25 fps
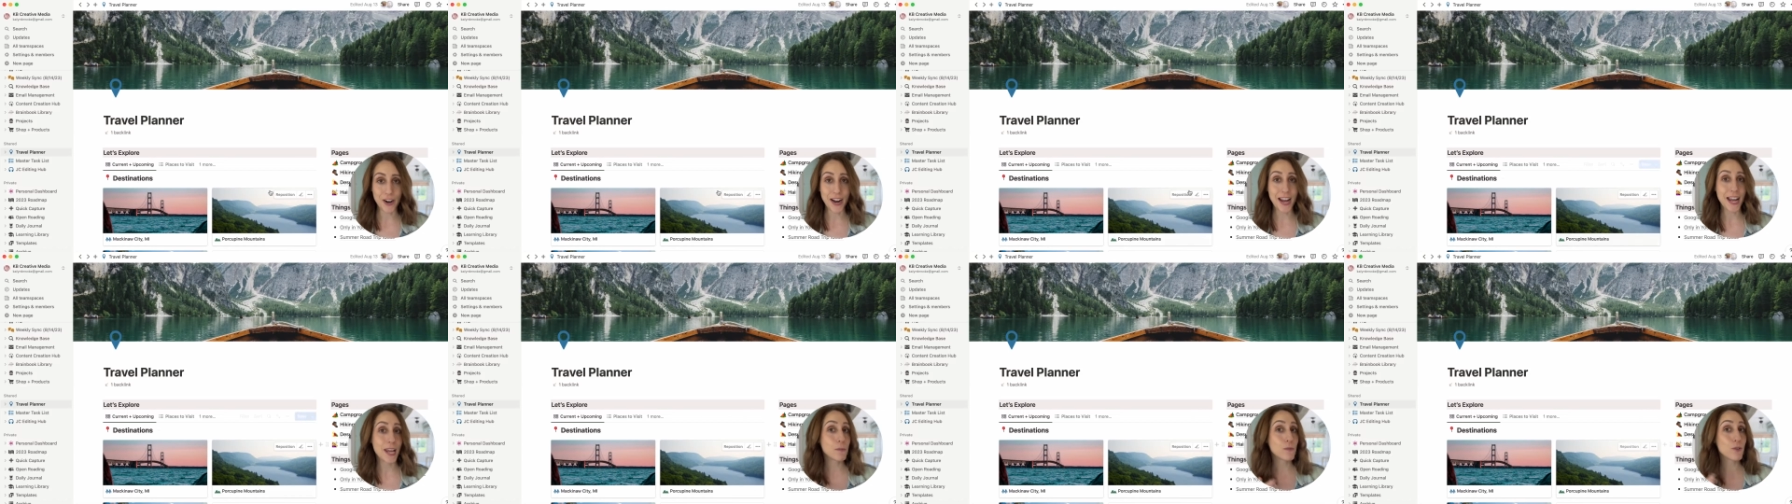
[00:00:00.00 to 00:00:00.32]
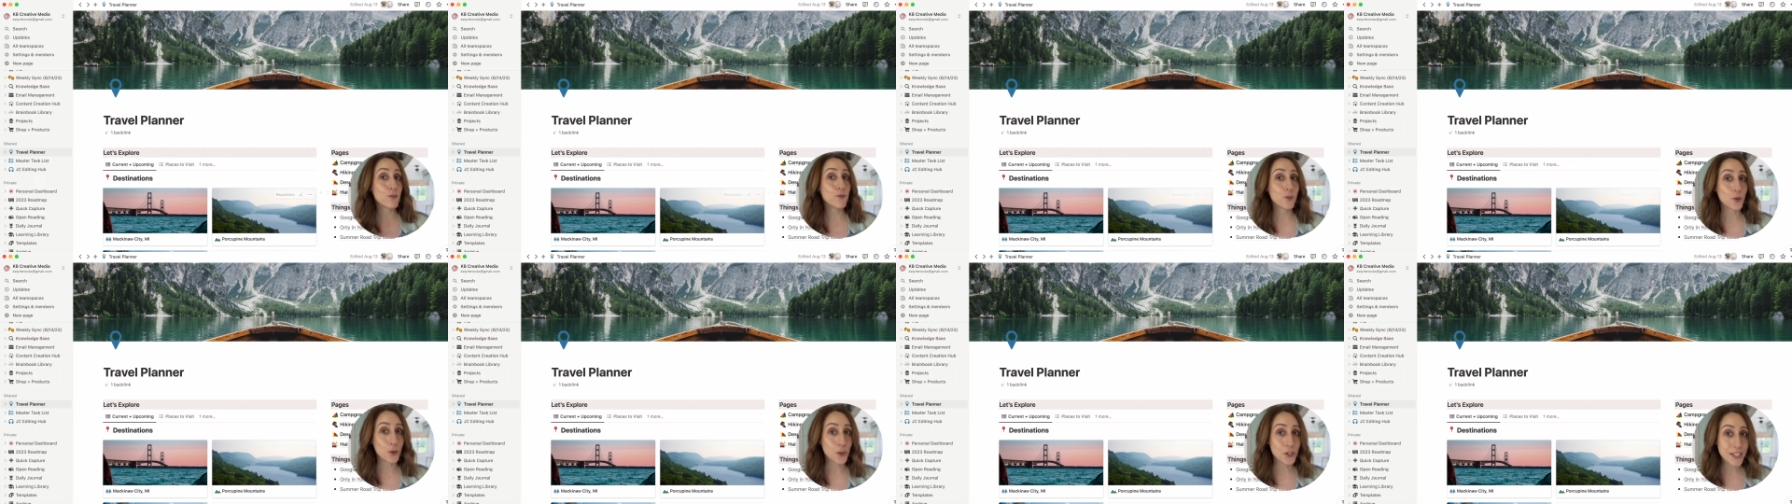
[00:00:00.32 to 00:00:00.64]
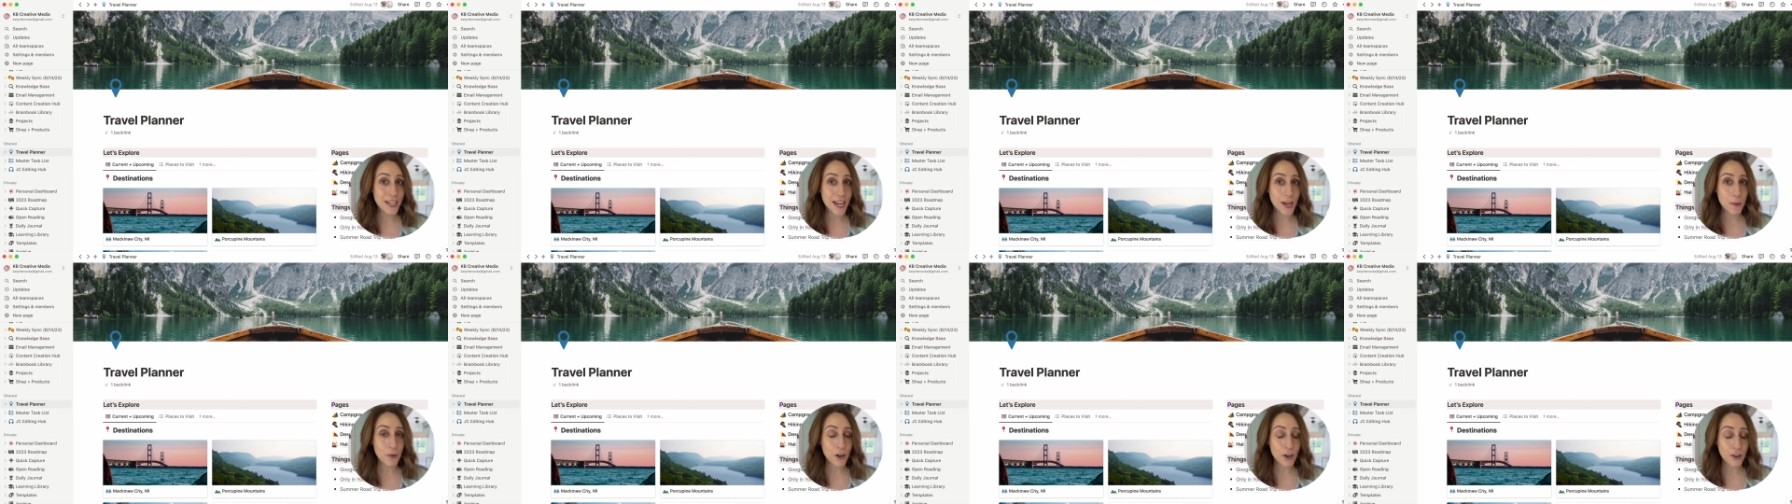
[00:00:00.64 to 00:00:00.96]
I am a
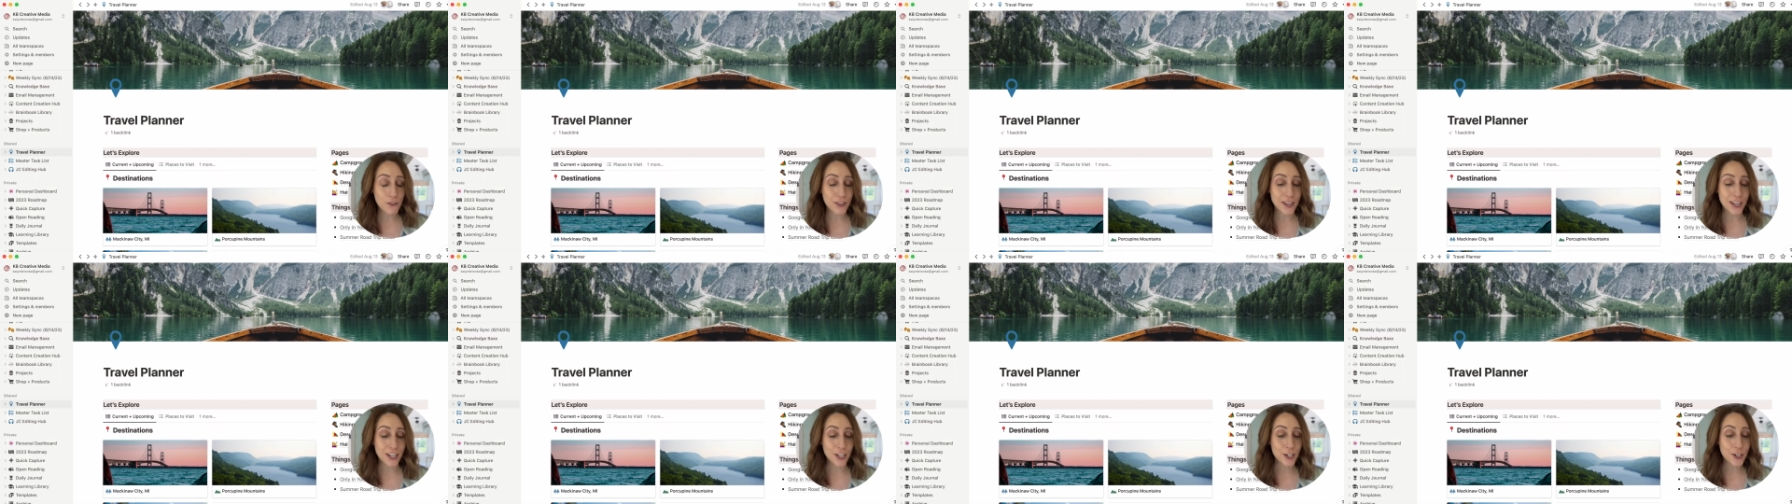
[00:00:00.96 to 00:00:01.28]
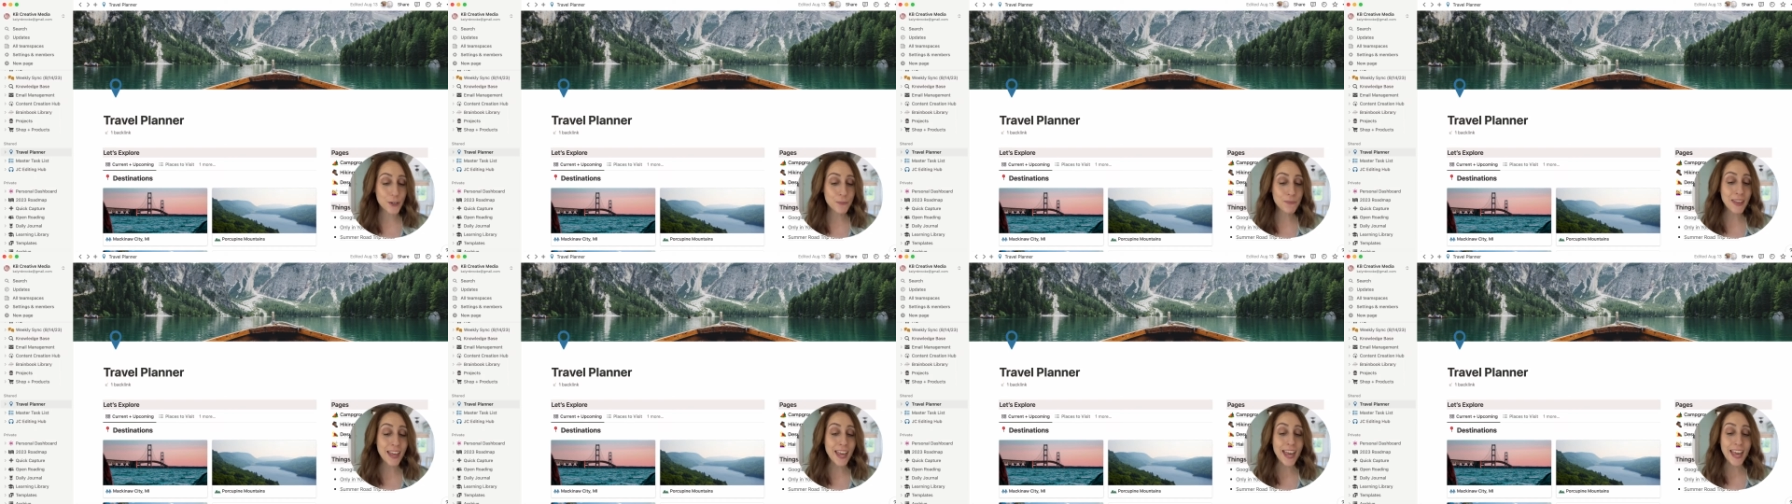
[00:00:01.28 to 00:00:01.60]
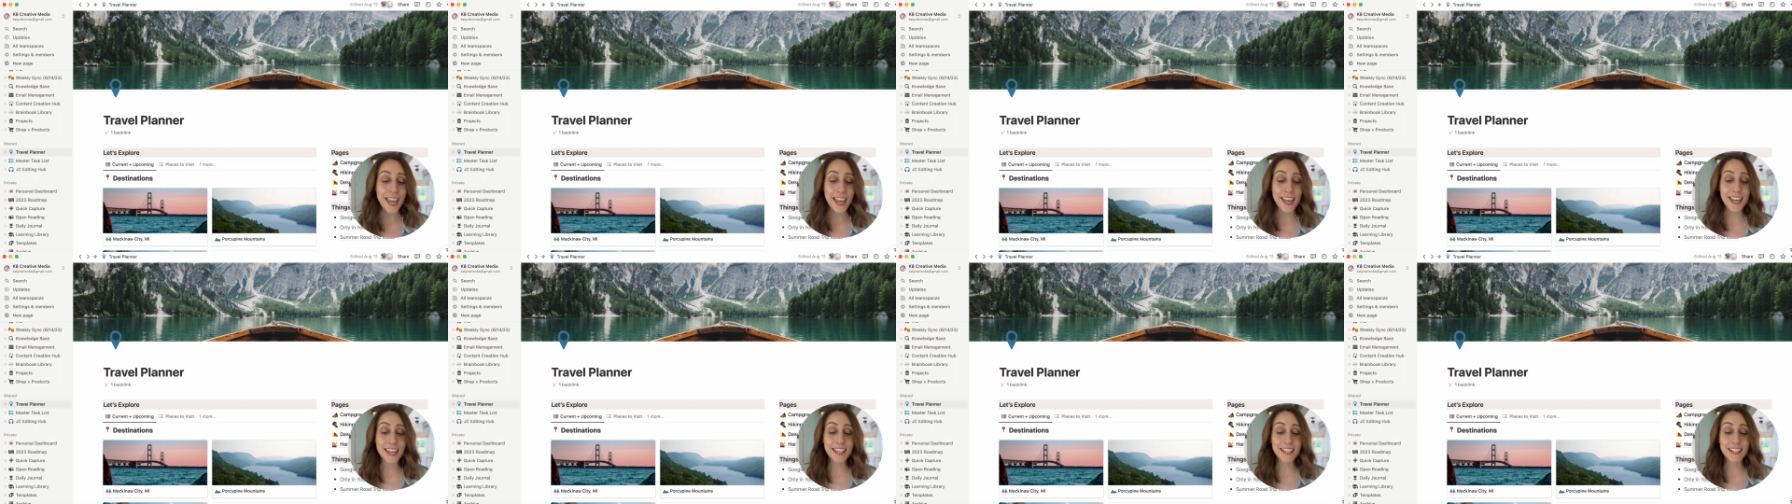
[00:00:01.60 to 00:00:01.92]
full-time RVer,
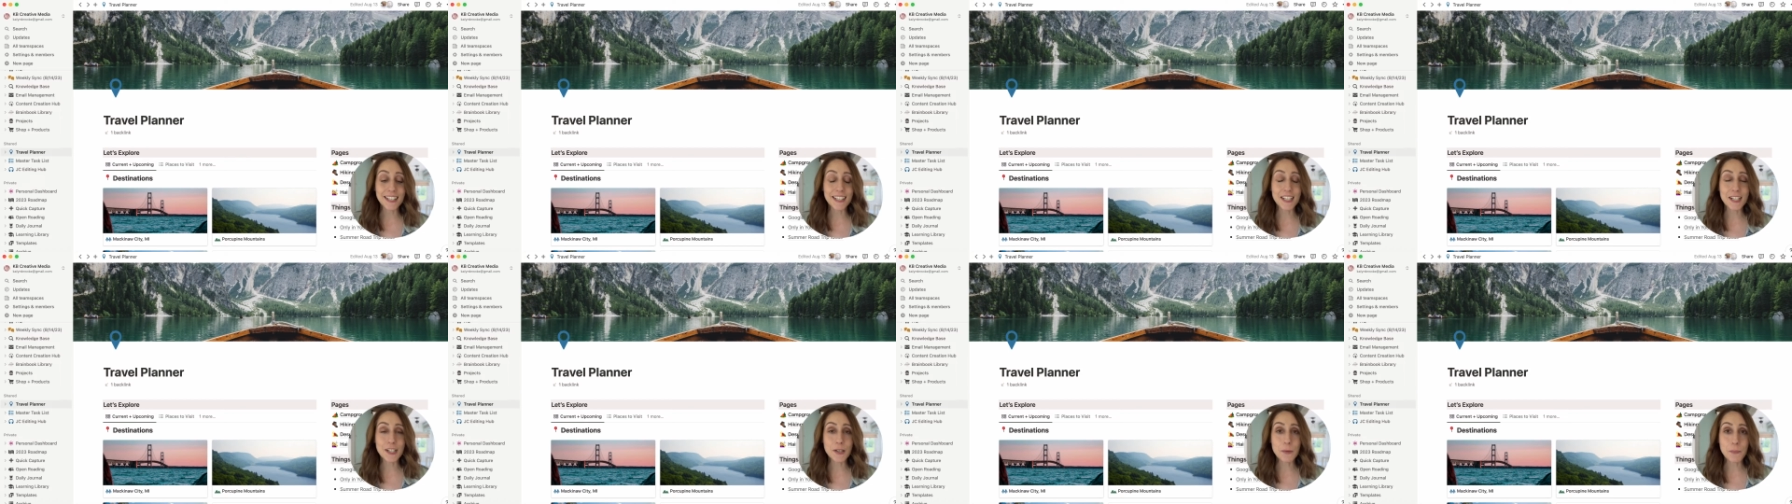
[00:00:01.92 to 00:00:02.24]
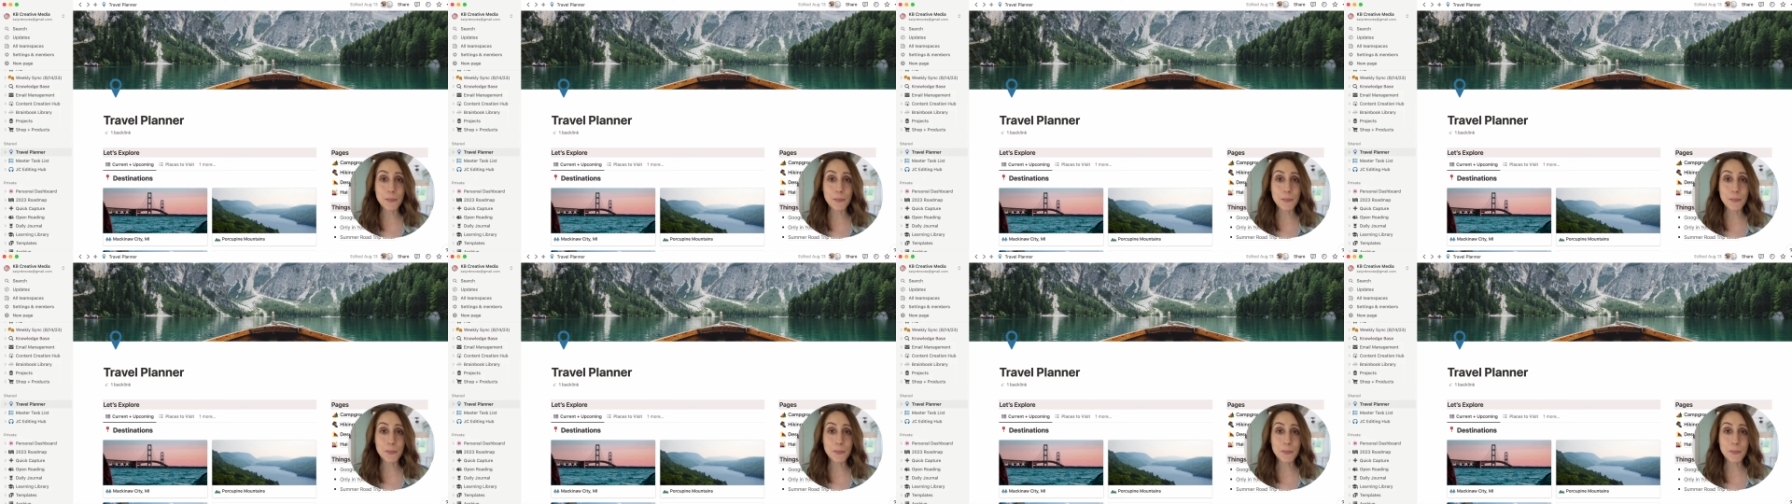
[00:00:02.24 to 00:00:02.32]
and